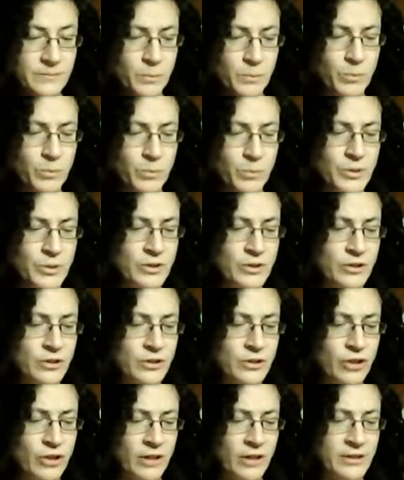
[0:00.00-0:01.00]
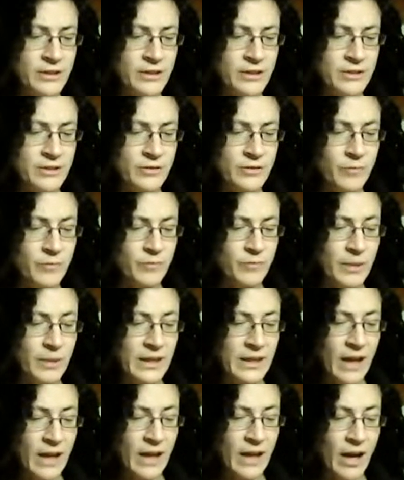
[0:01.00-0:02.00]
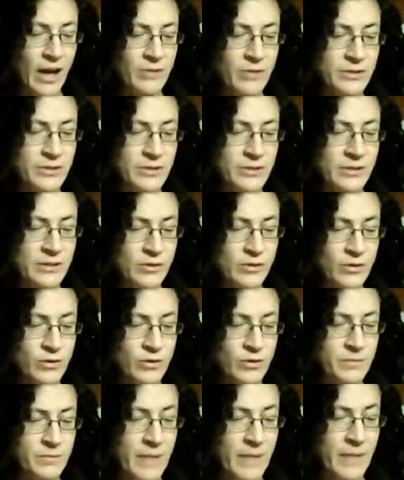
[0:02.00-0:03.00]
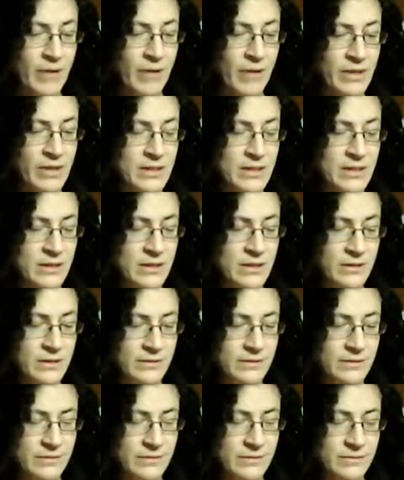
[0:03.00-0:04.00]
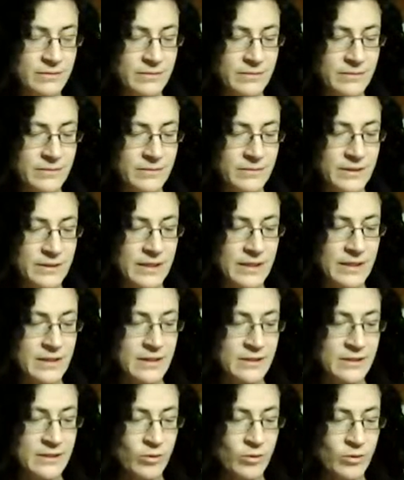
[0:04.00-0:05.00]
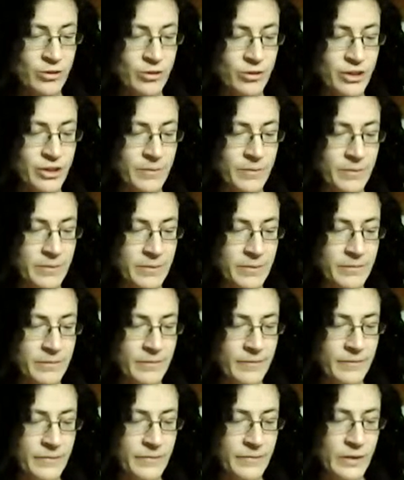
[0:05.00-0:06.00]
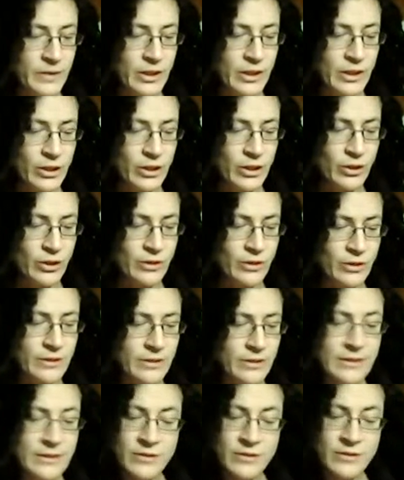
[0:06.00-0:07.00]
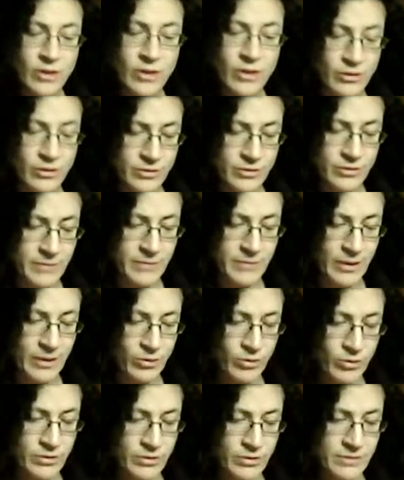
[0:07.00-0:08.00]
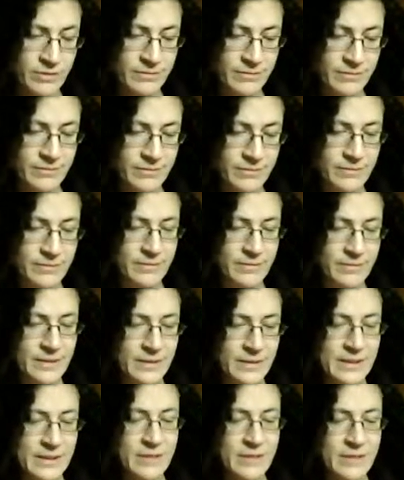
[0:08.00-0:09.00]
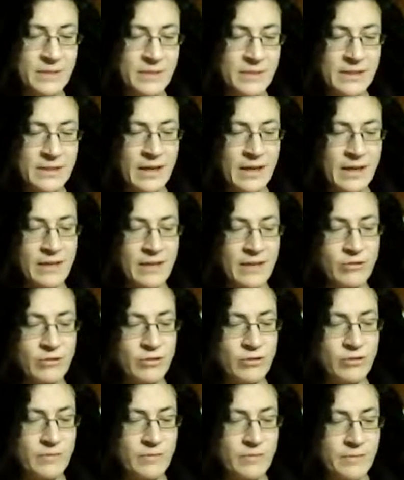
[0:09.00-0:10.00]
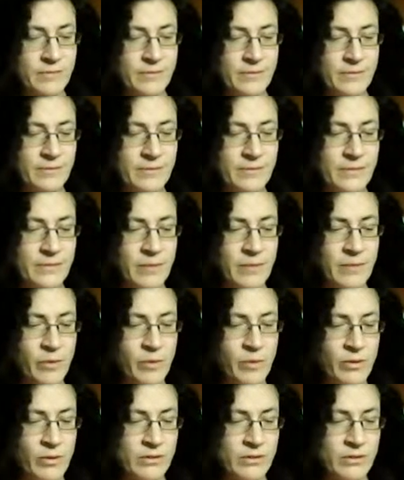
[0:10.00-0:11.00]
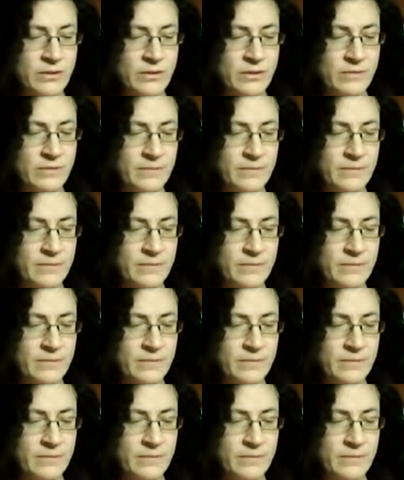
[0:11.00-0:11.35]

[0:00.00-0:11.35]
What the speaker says: Mr. Jaundice of Bleak House is not married, said his lordship. He is not, my lord, said Mr. Kenge. A pause.